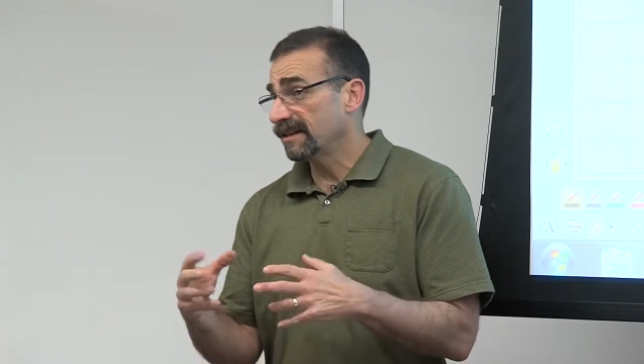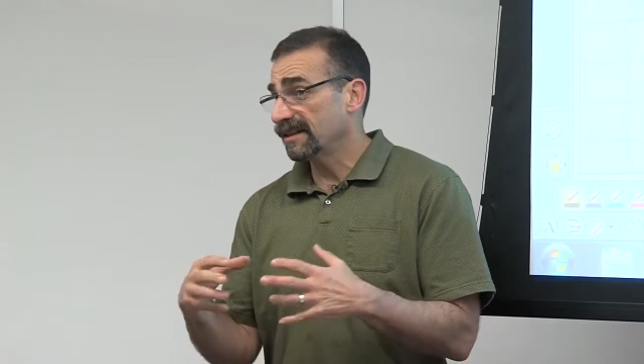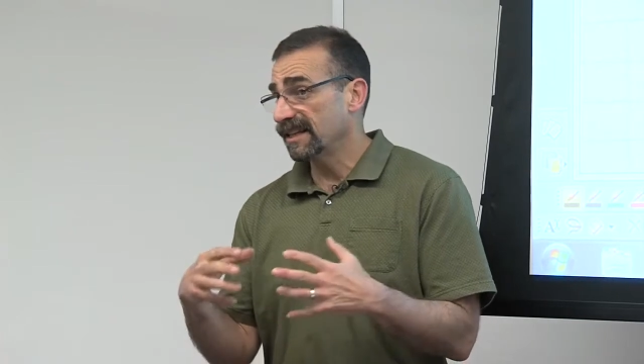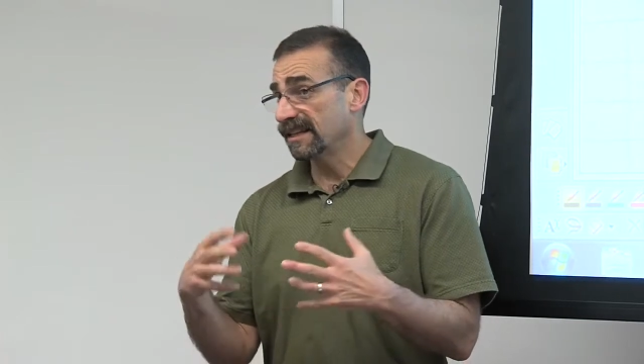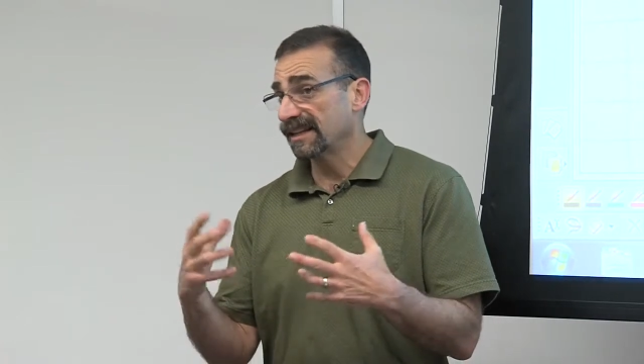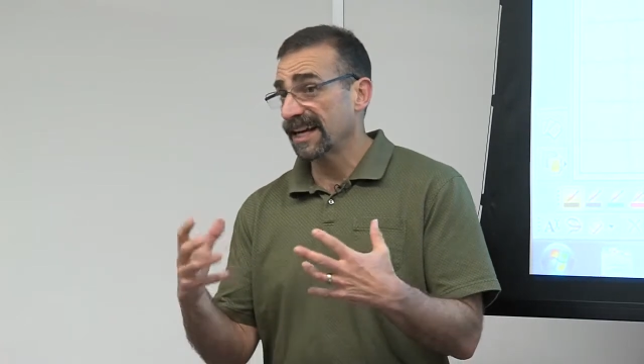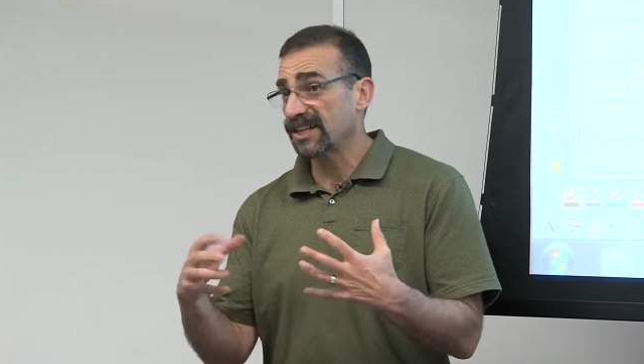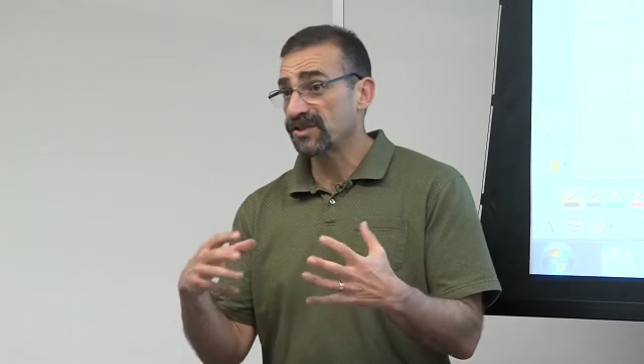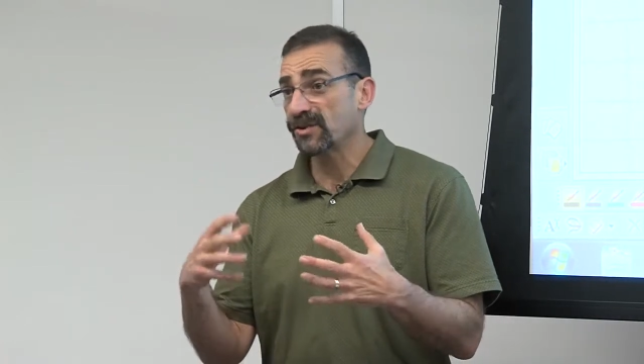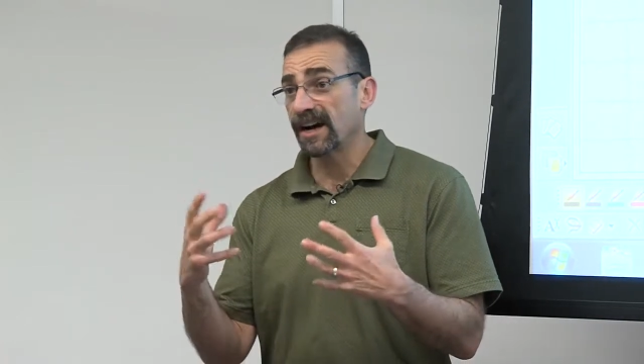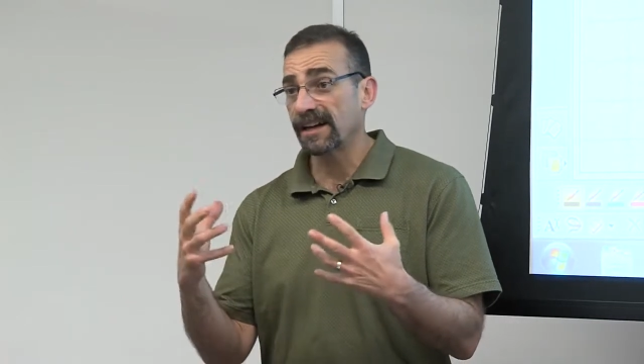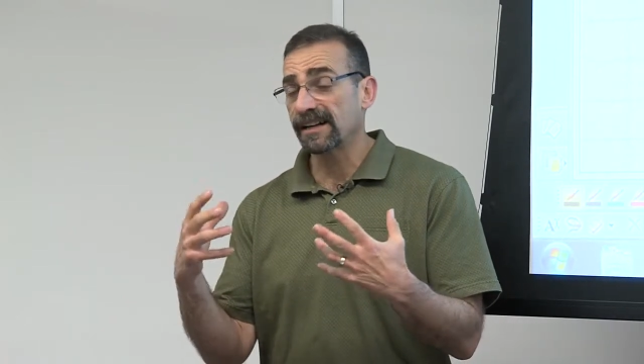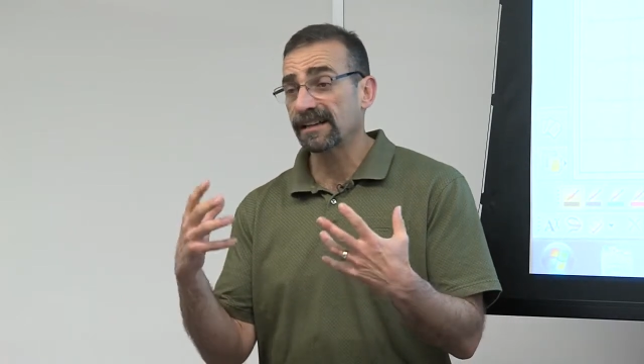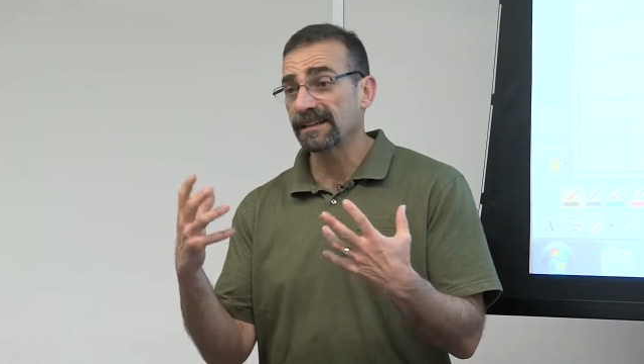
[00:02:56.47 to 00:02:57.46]
the
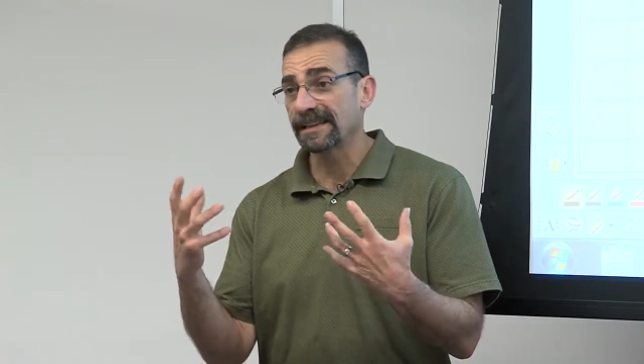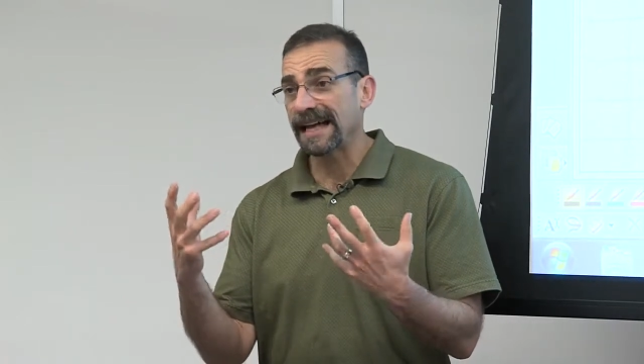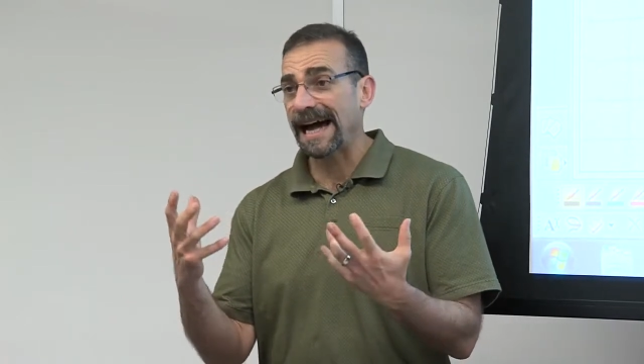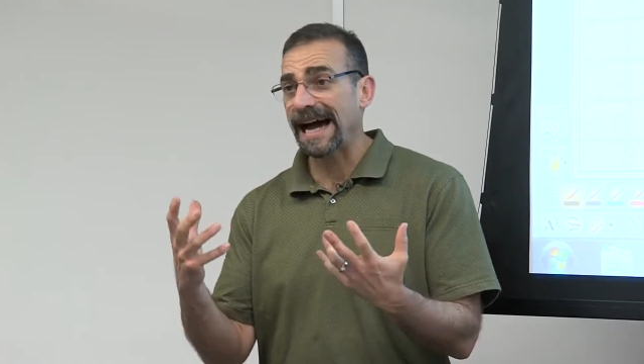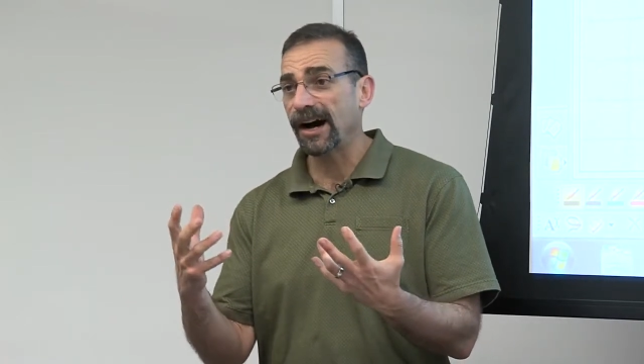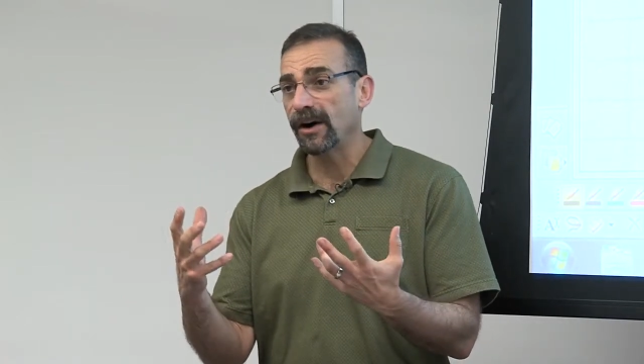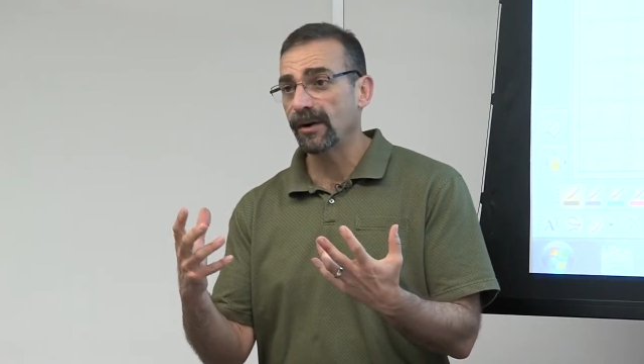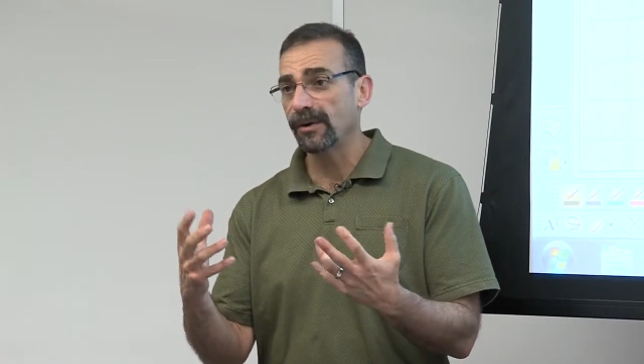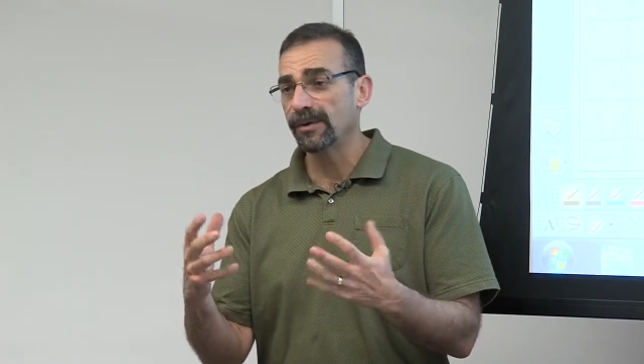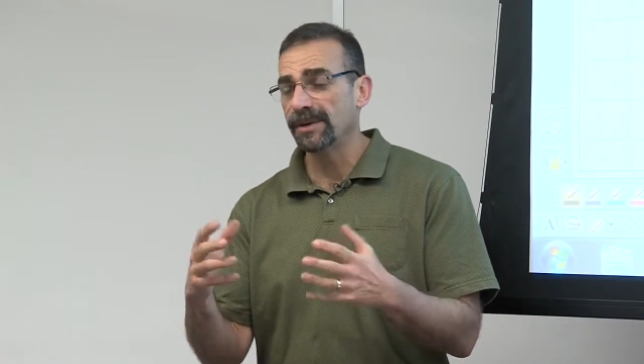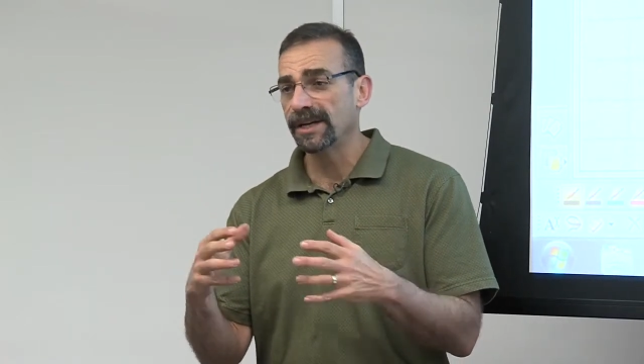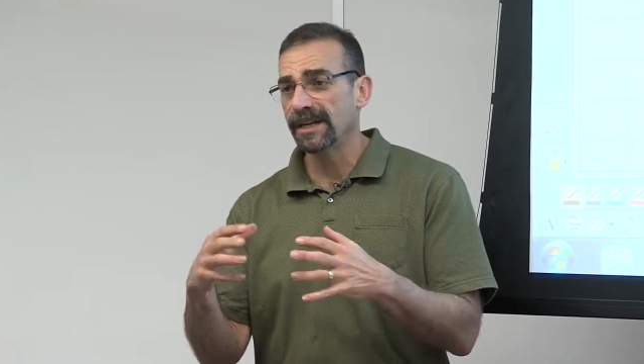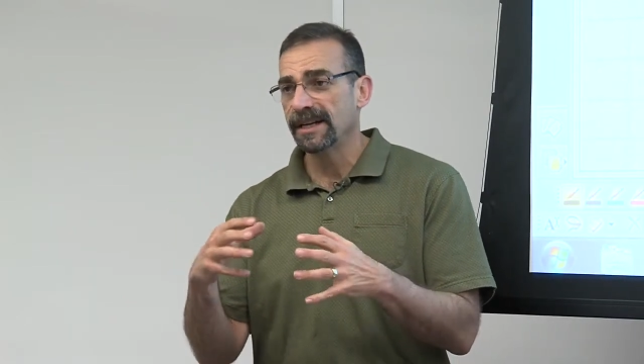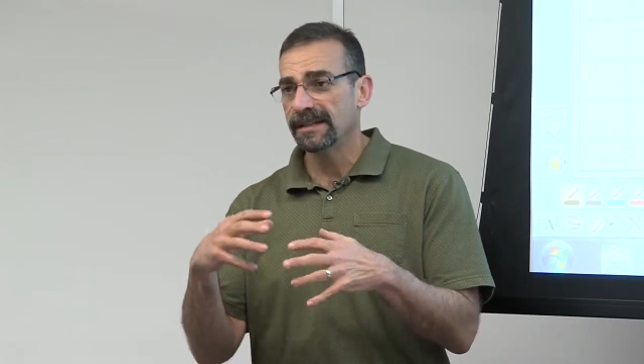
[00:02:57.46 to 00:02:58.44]
electron
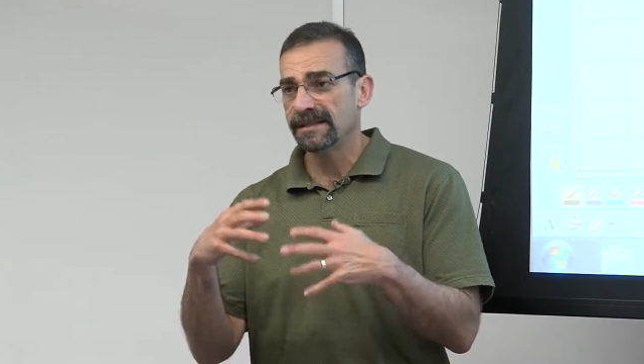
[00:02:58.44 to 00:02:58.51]
cloud,